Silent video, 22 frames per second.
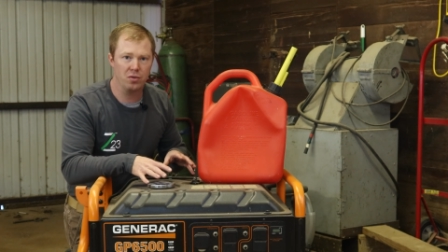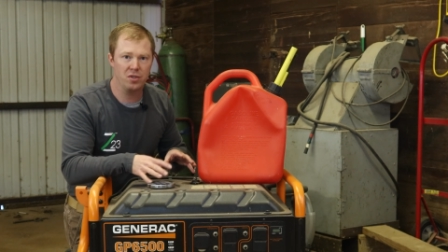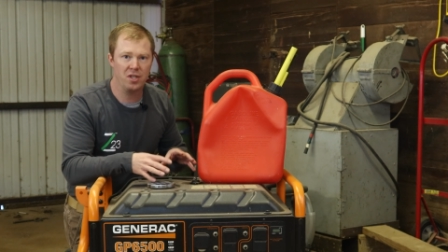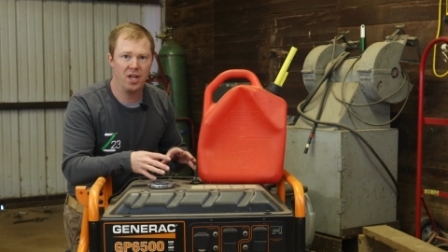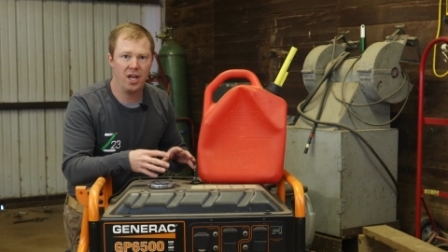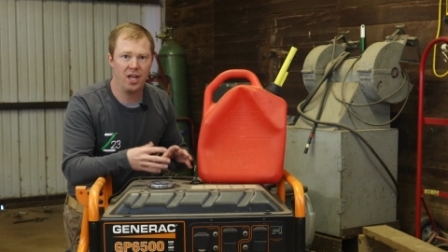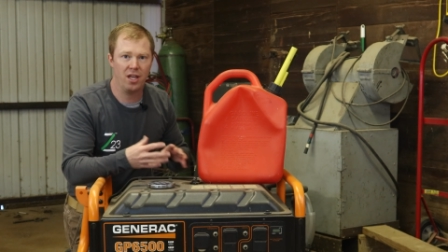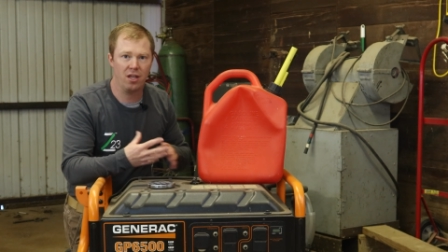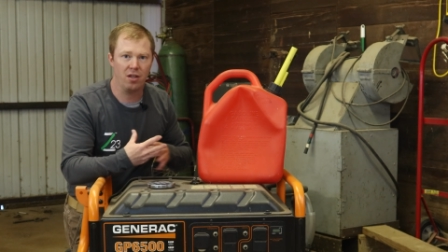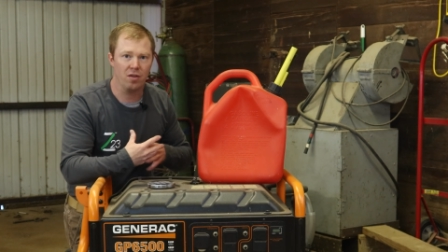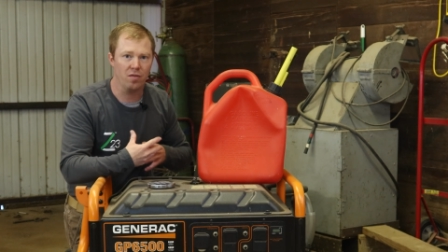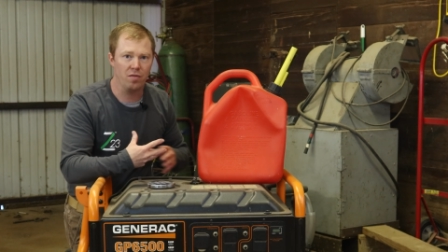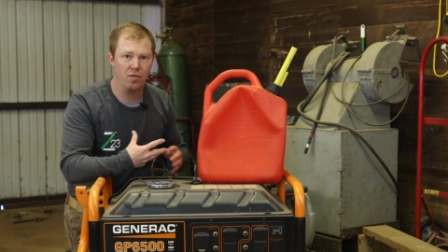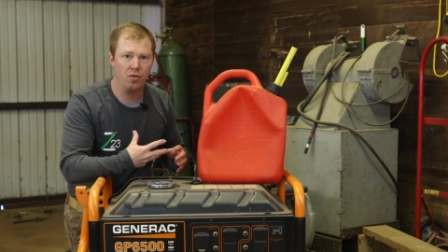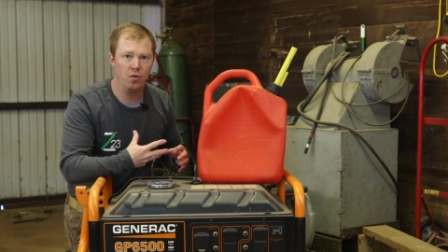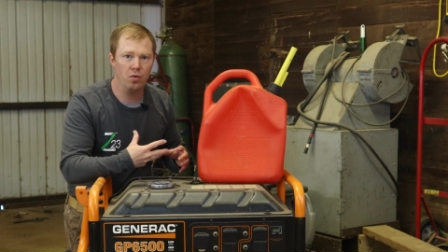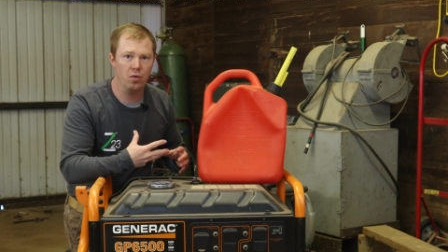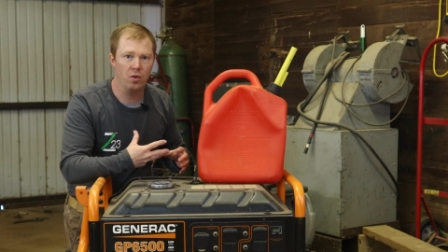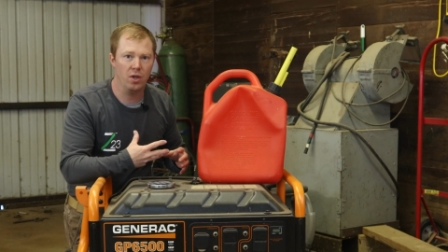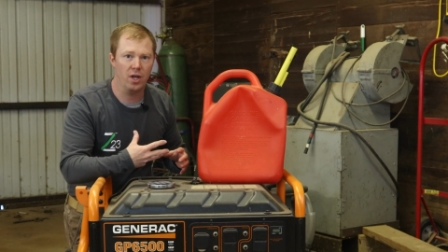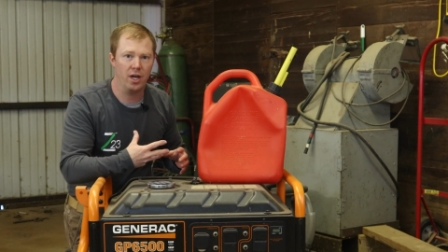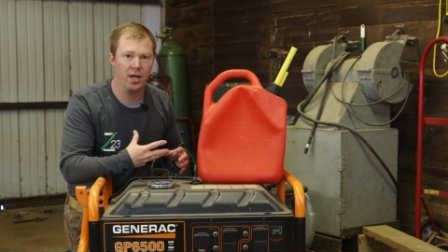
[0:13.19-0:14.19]
tank and
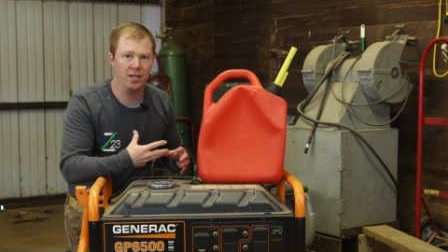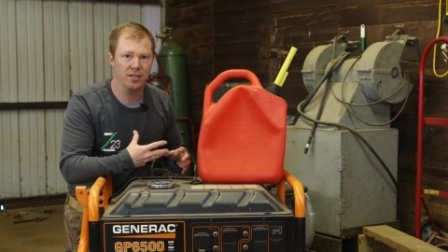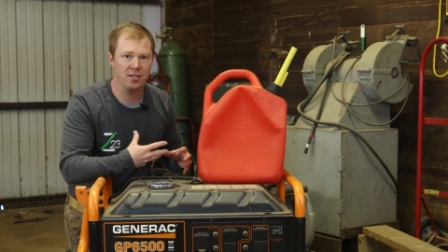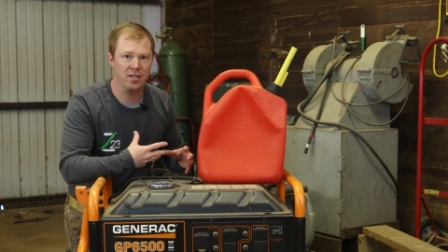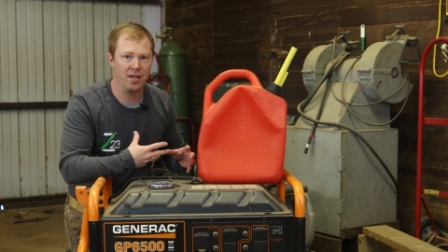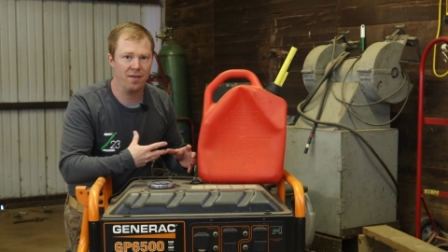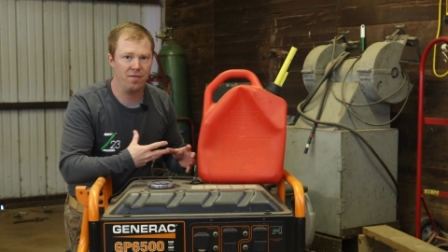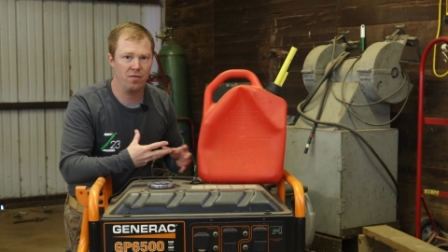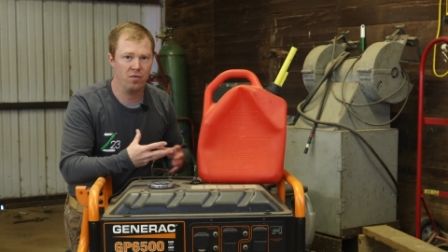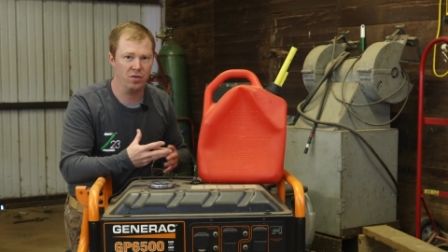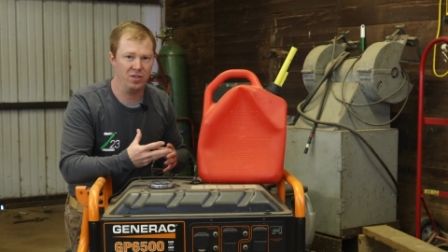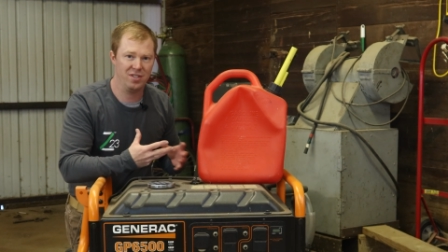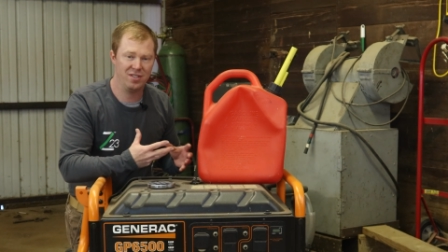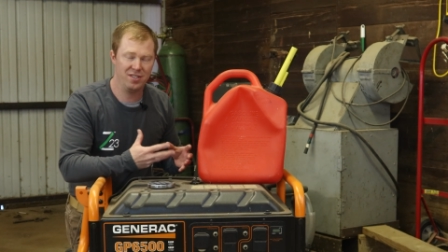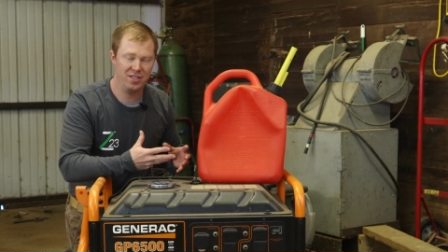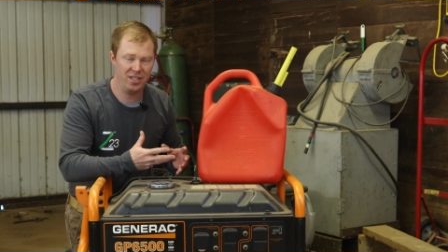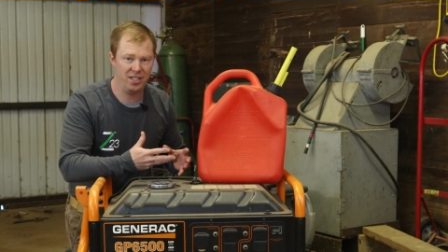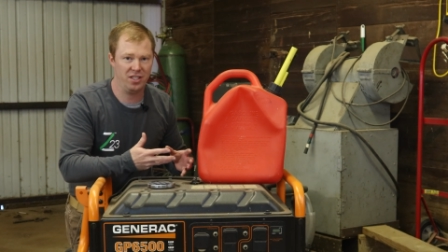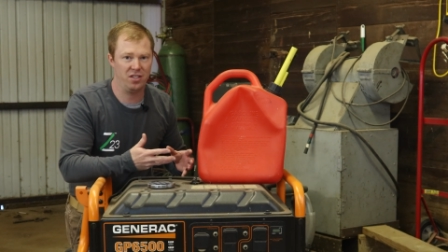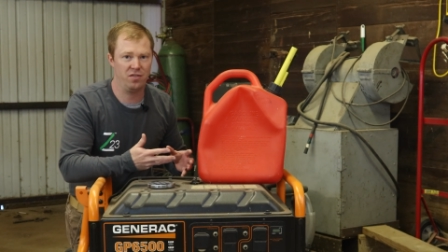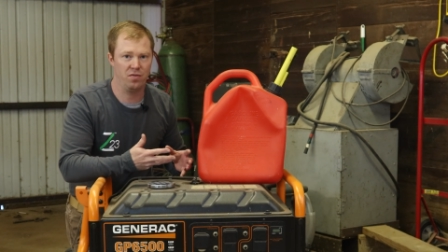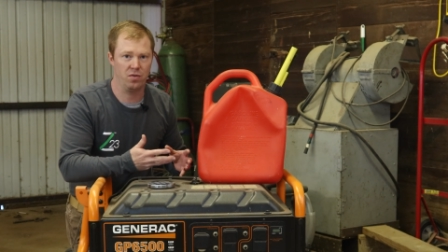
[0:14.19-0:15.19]
fuel lines after it
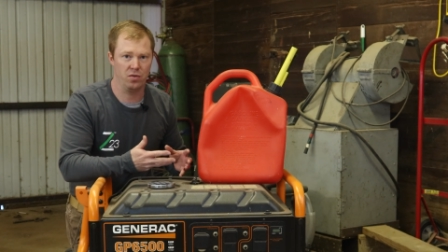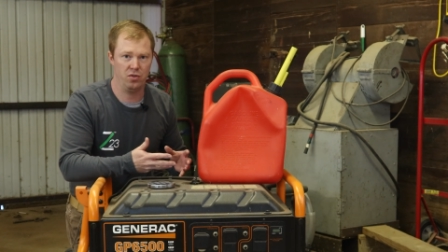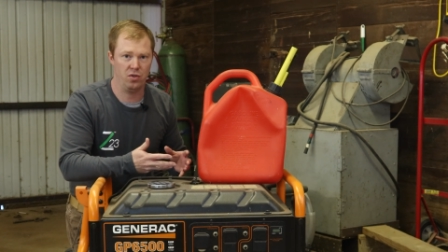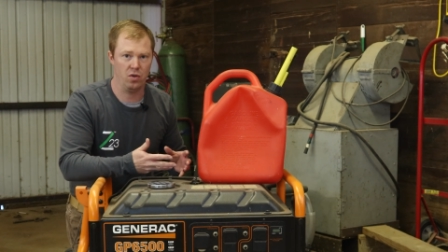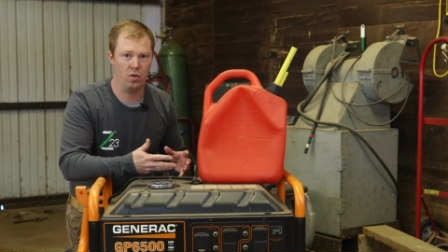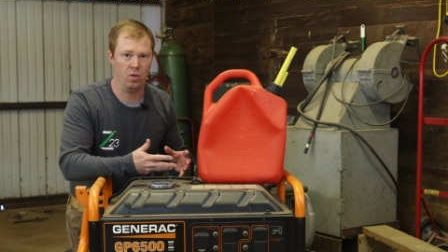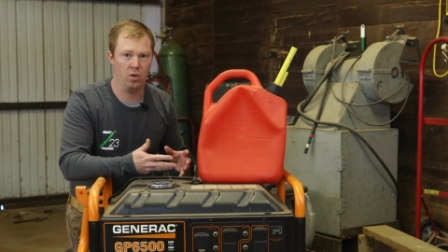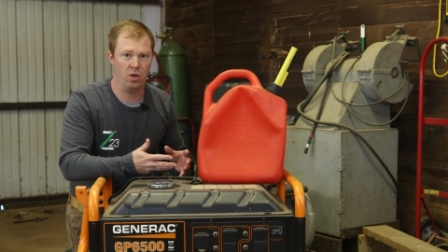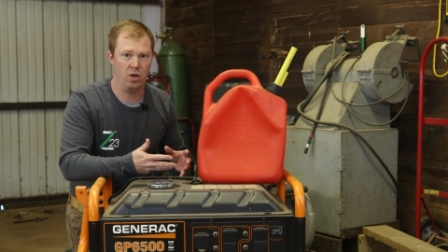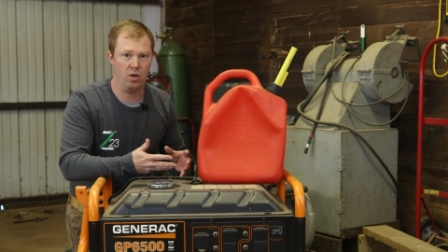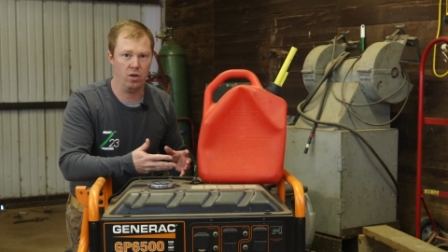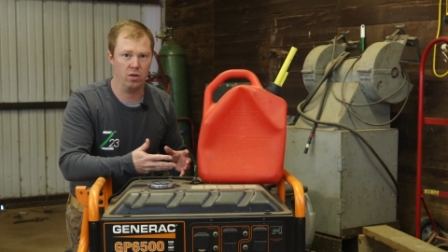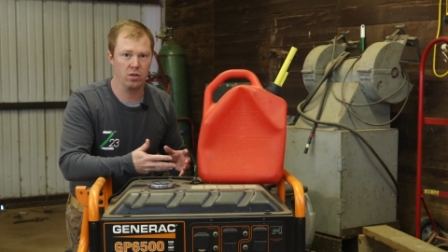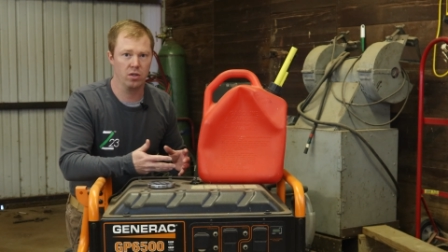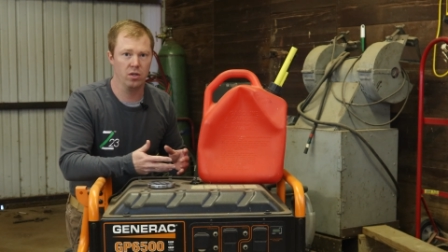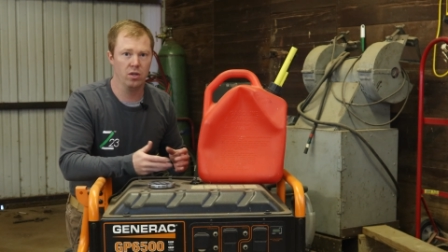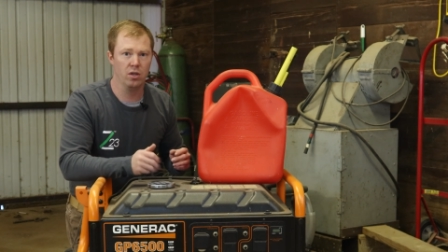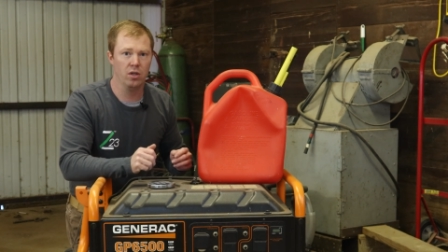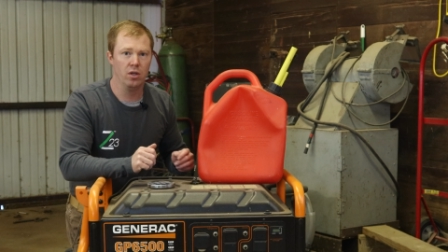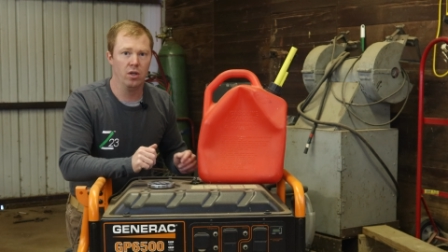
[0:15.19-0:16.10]
sets for so long.